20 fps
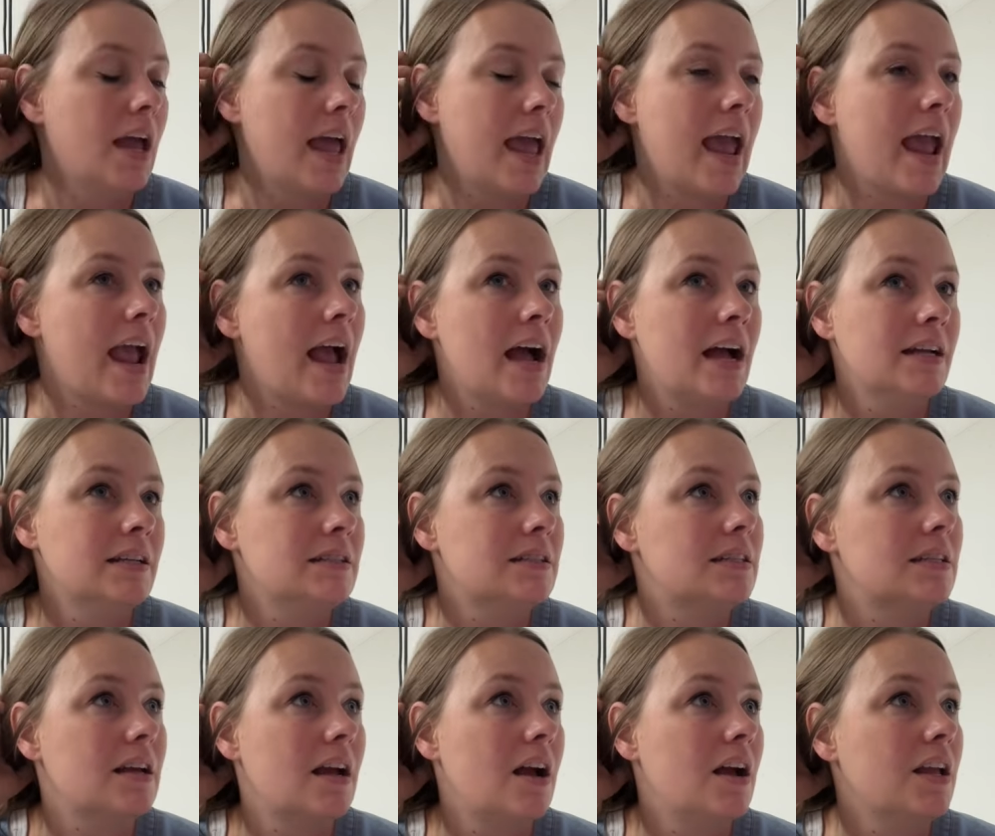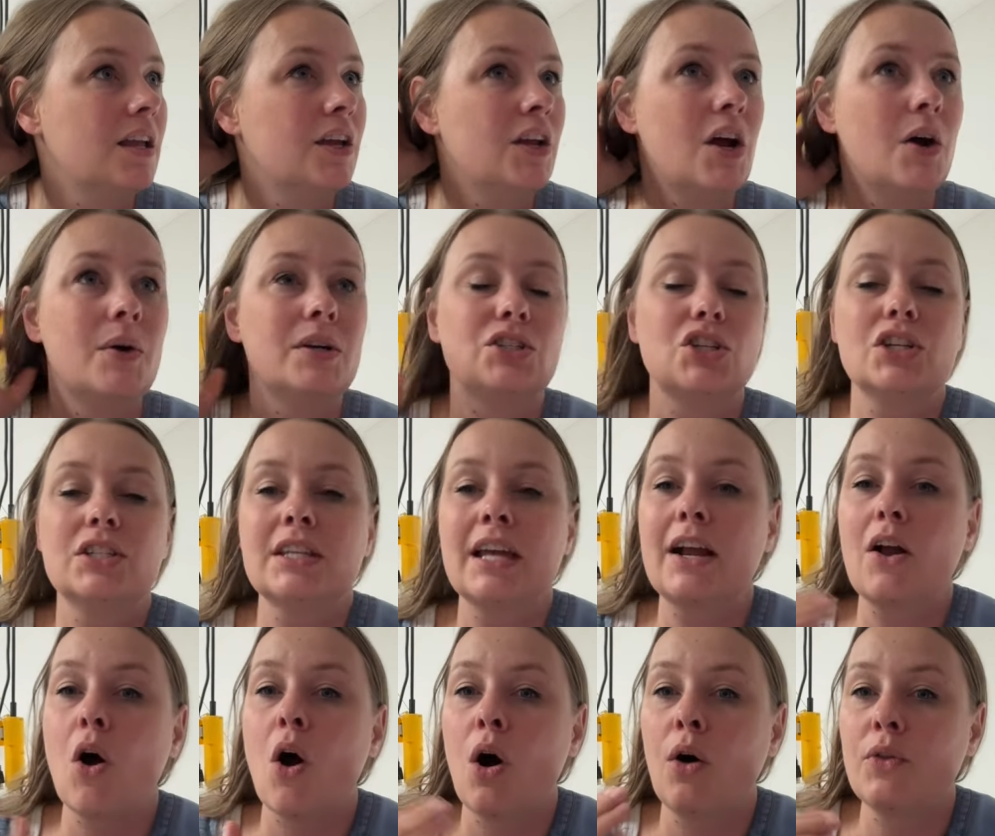And, you know, it's just
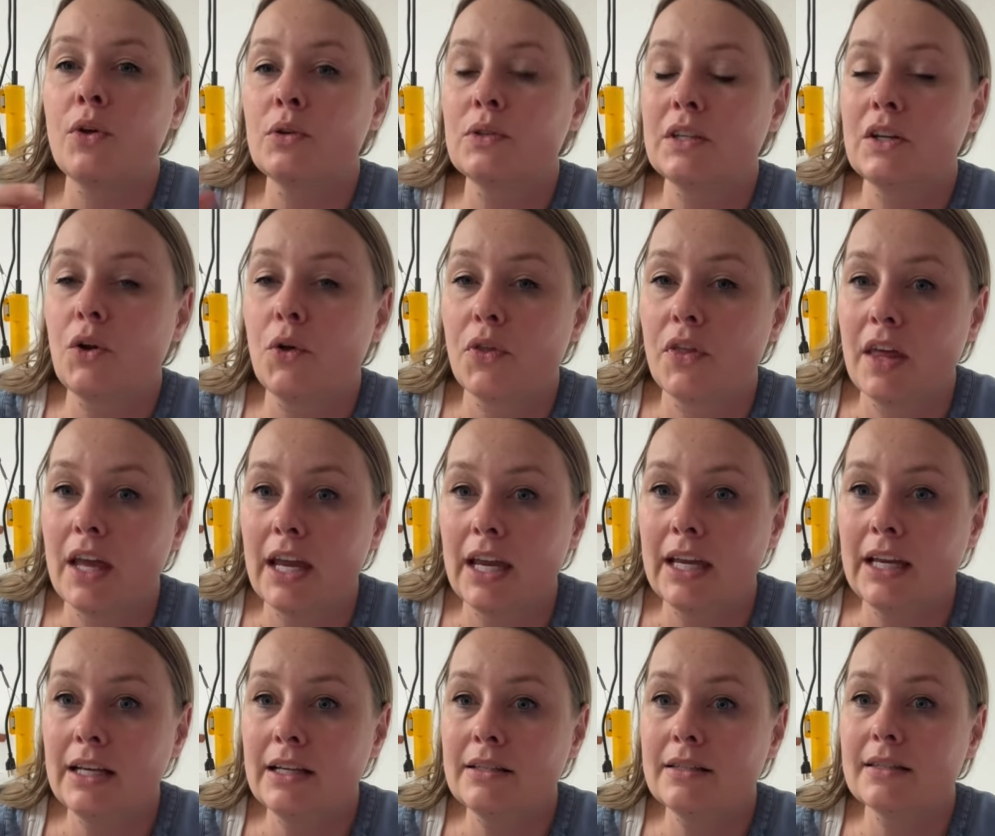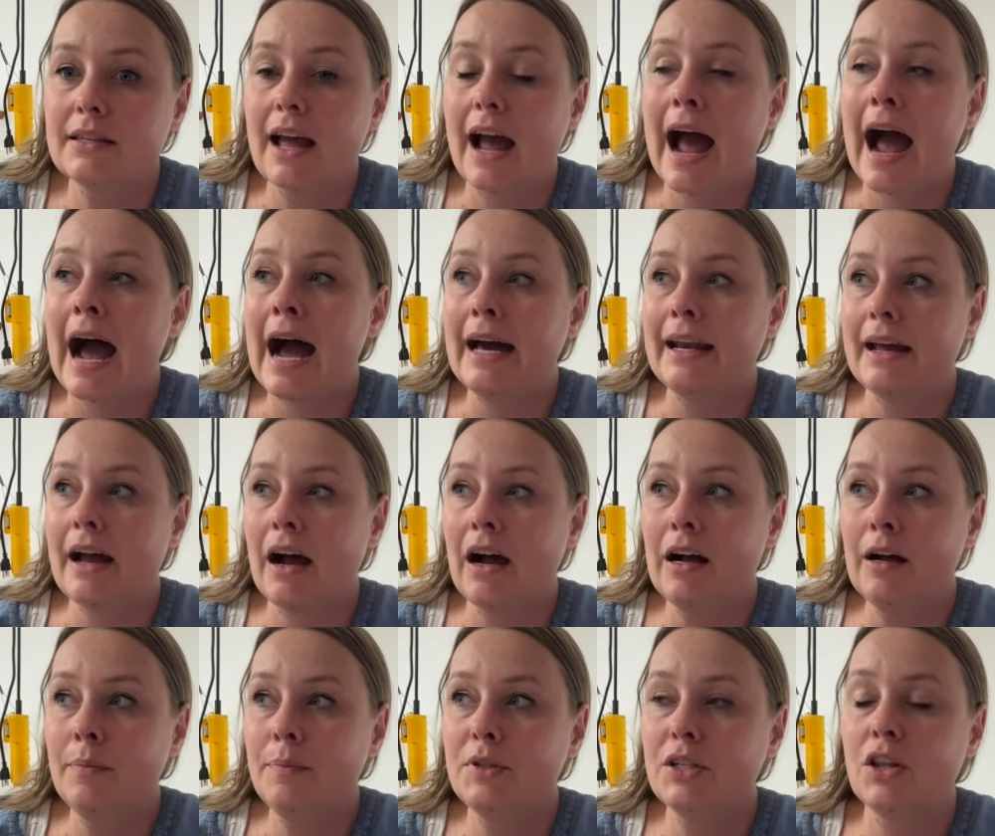like all those little things add
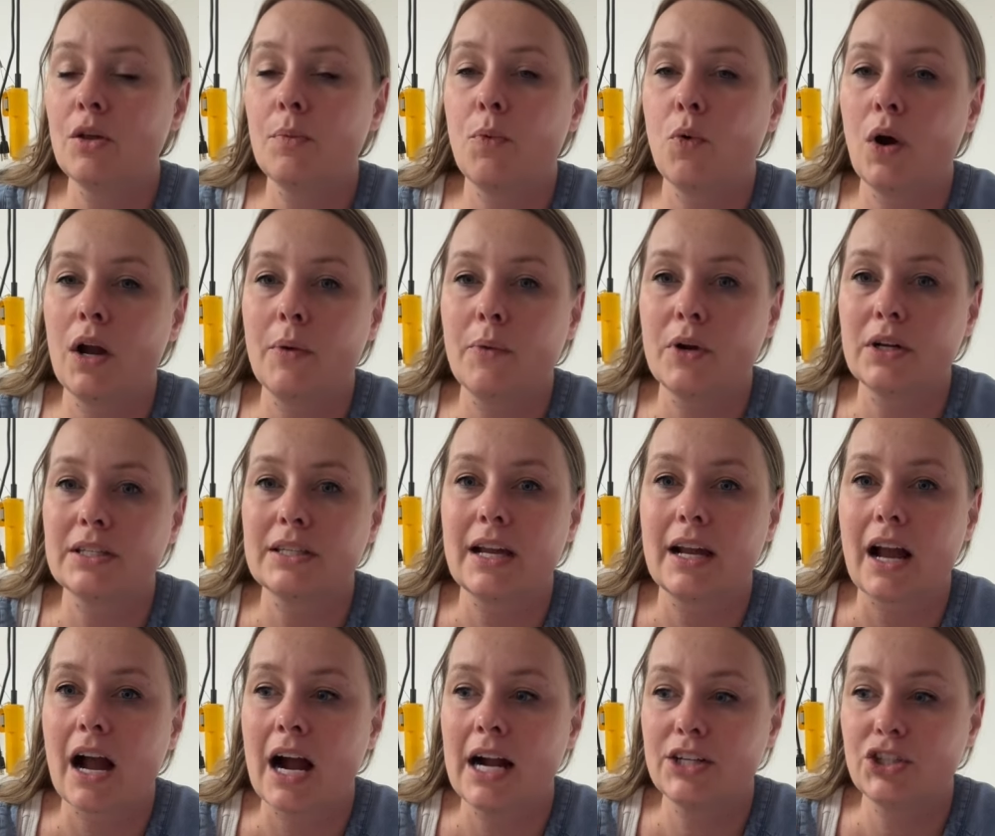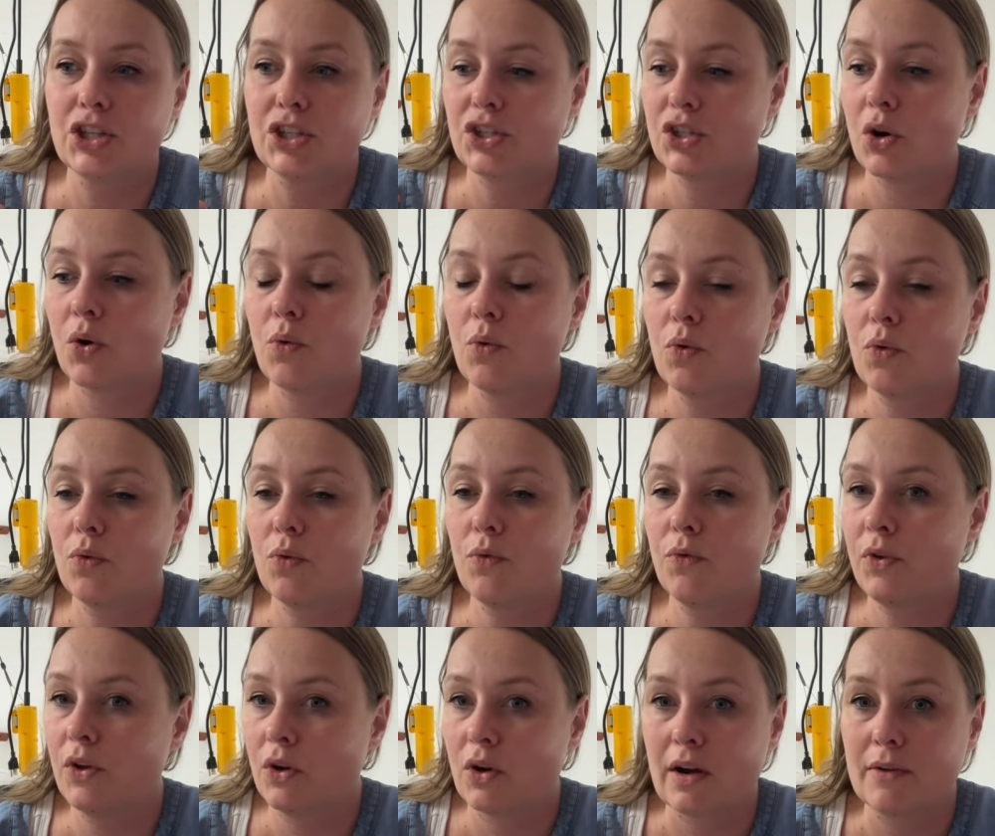up to the point where it's like, I just don't
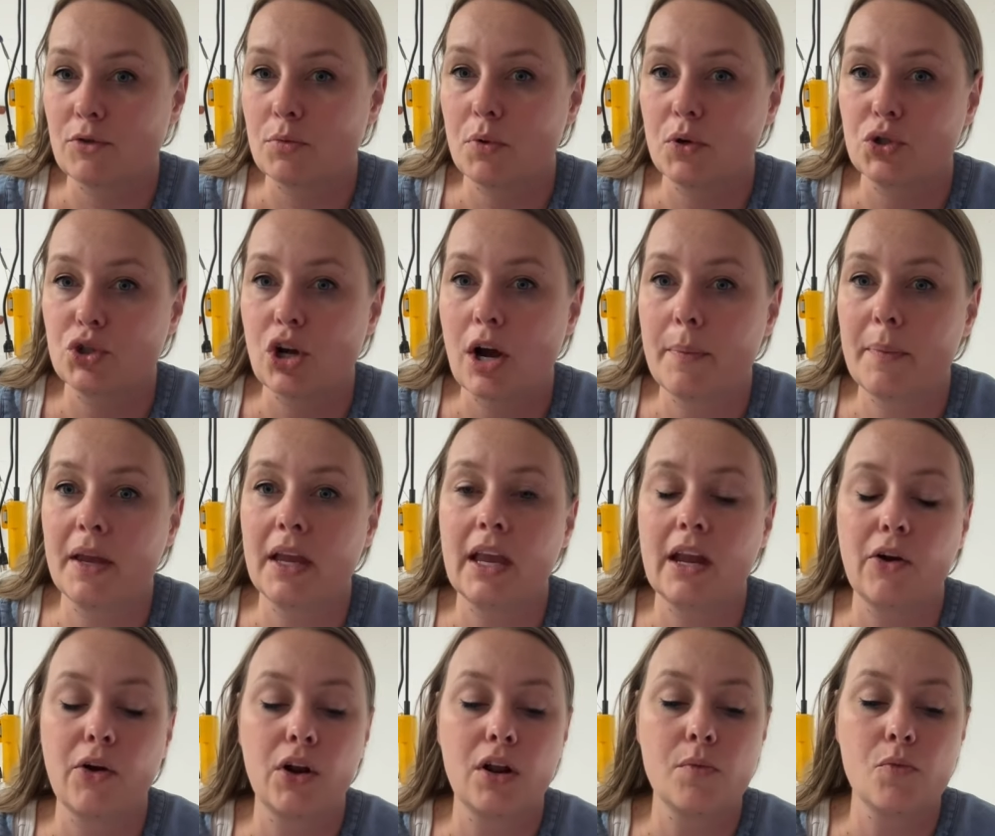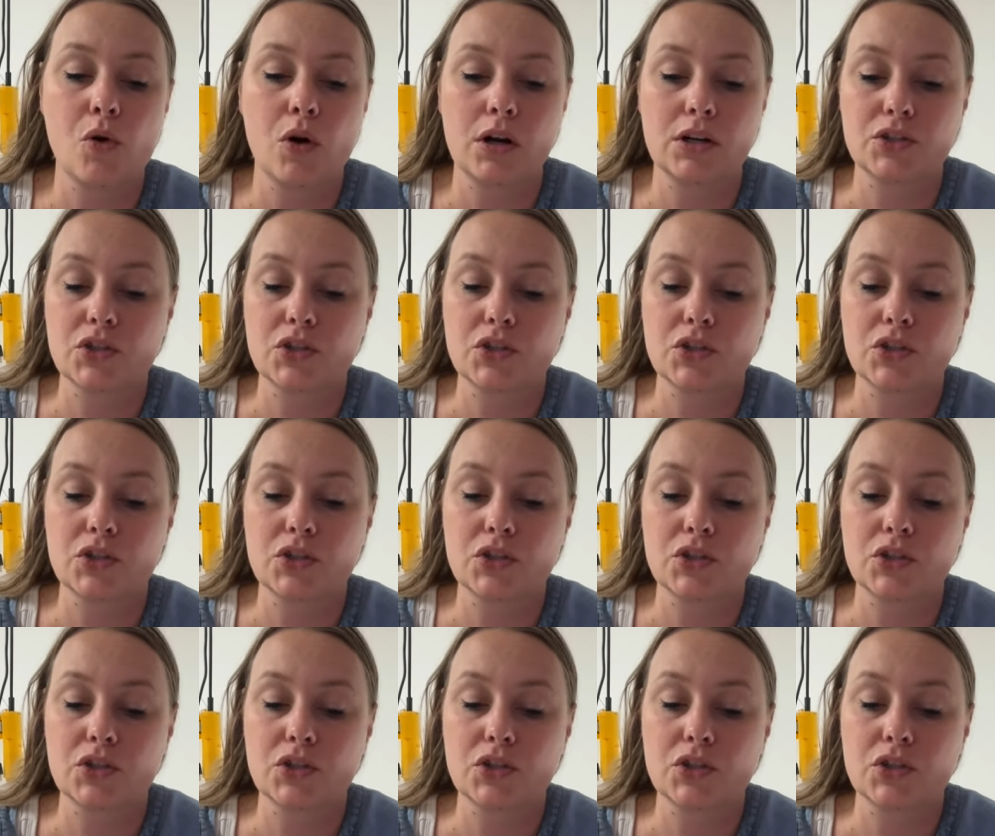feel comfortable shopping here anymore.